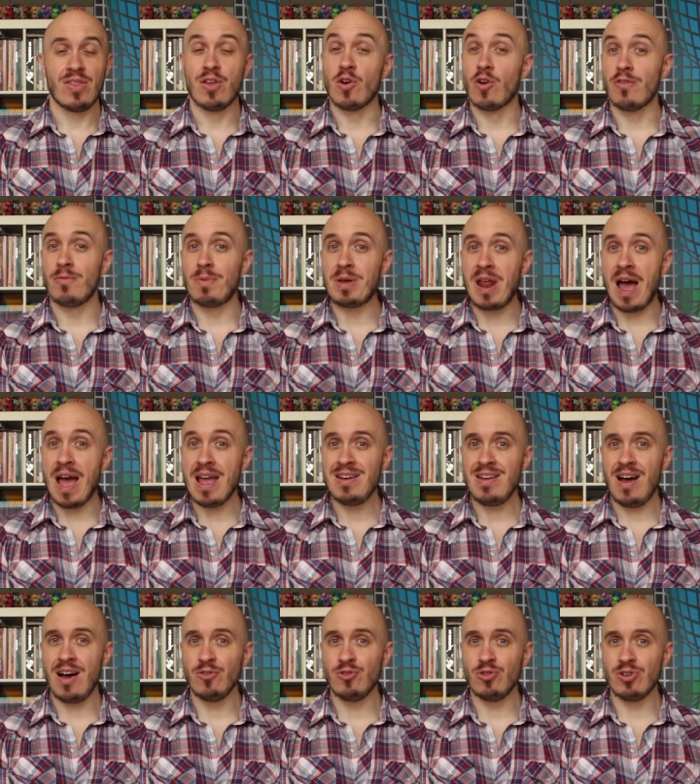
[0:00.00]
There have been
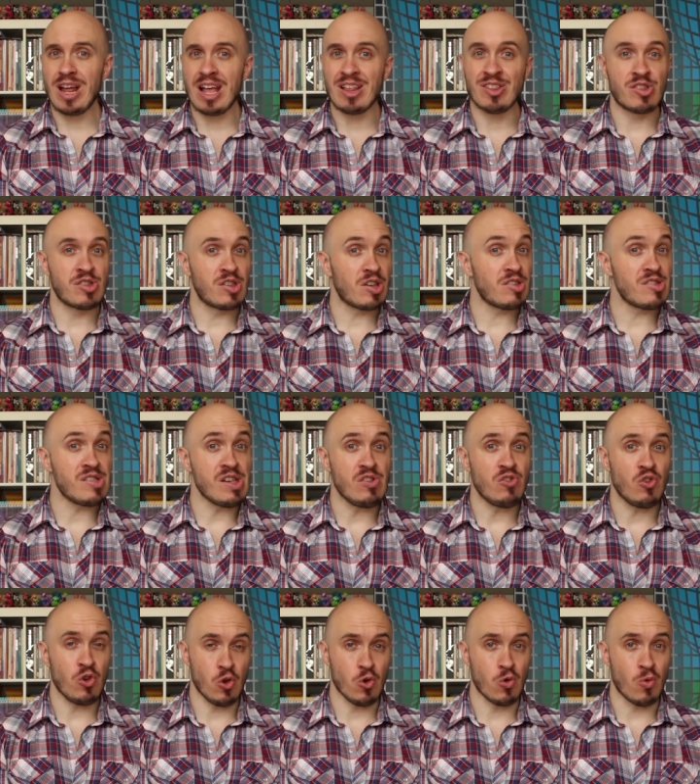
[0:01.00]

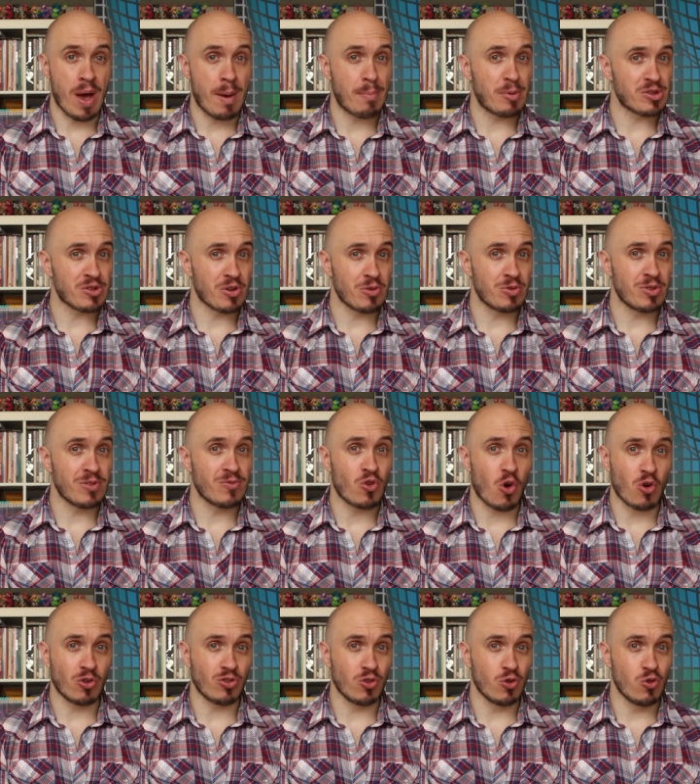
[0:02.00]
862 episodes of
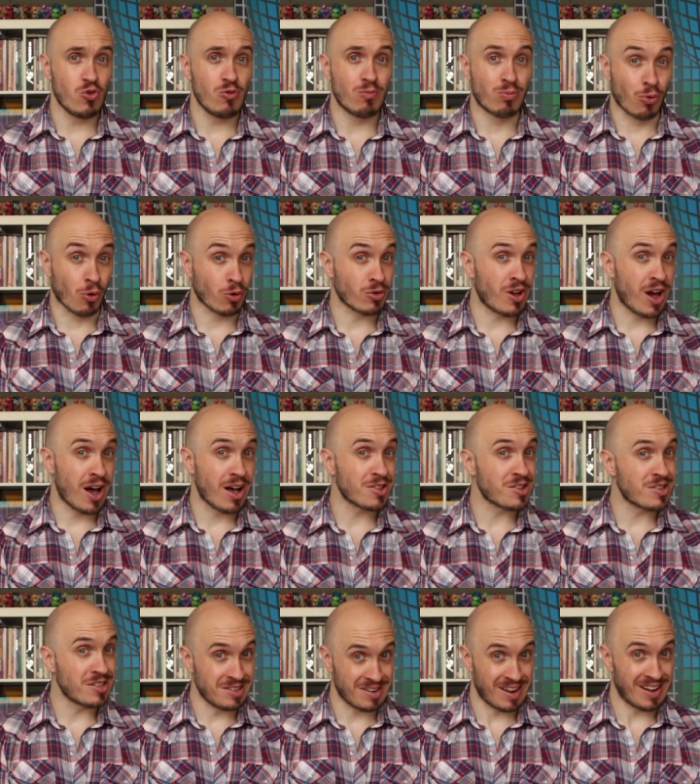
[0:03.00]
Doctor Who
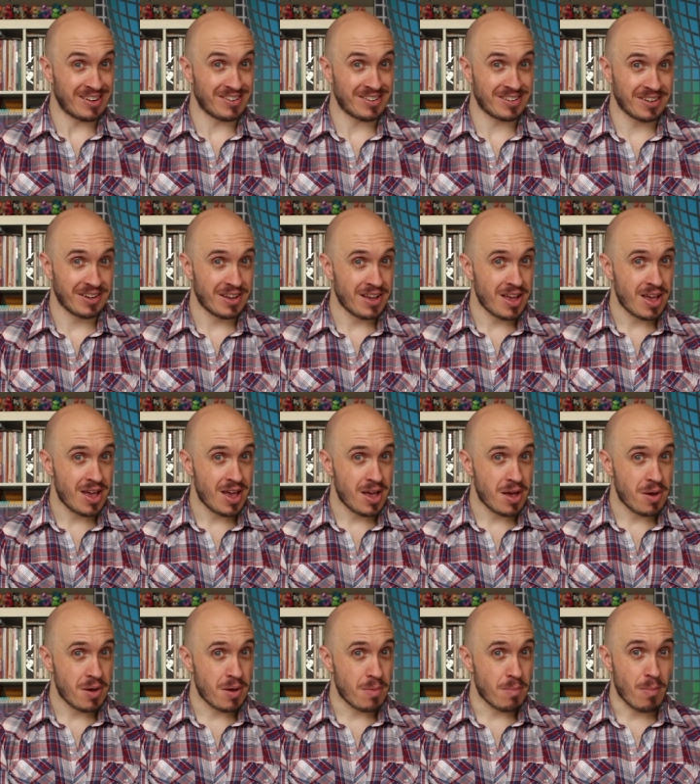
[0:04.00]
broadcast to date.
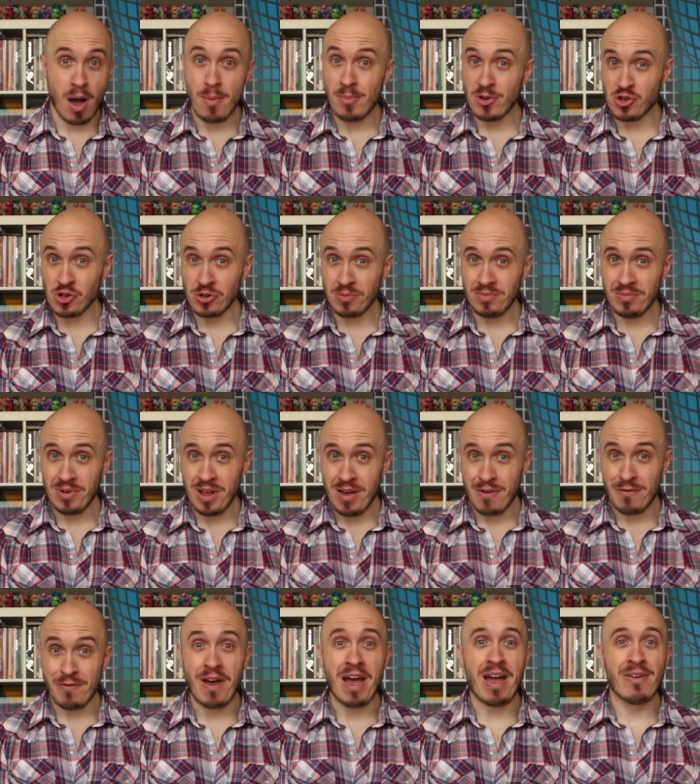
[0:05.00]
My mission?
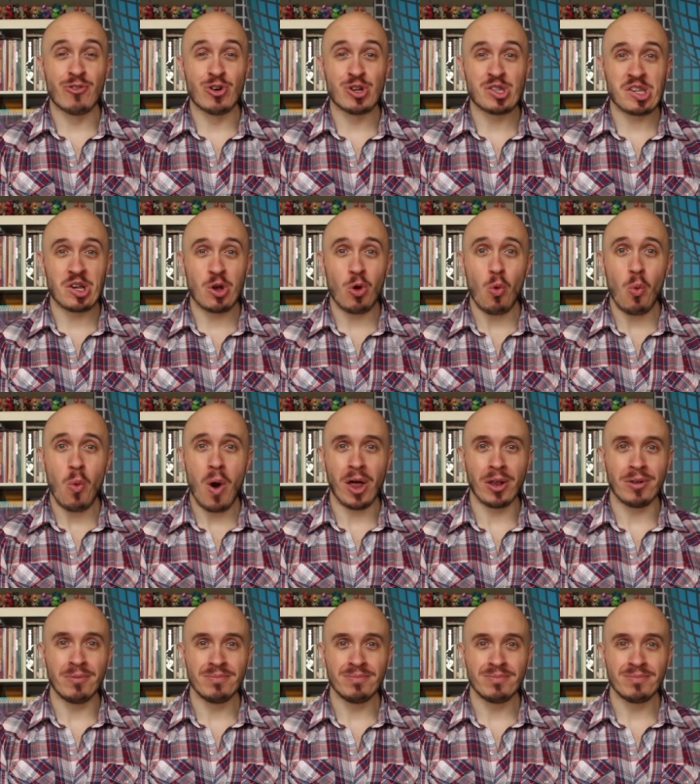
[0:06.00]
For every single
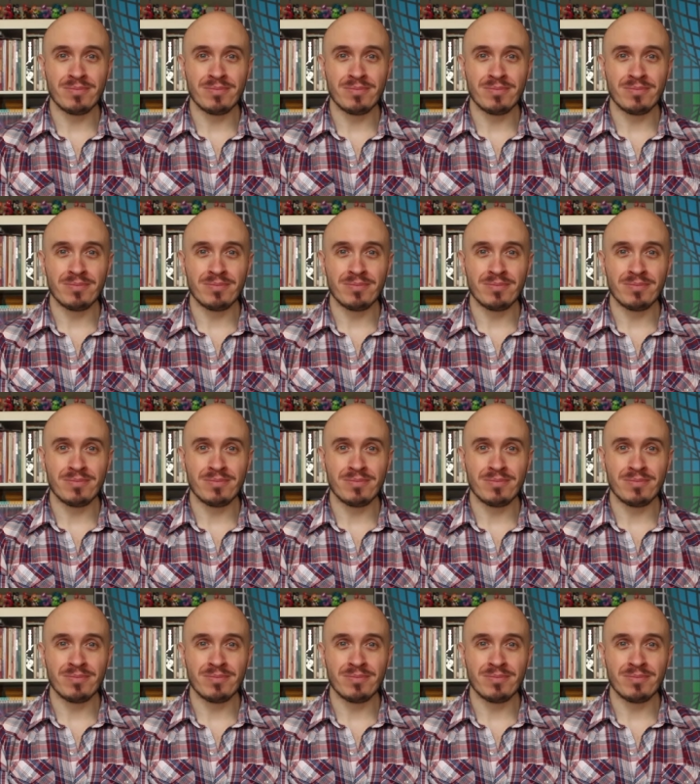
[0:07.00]
one,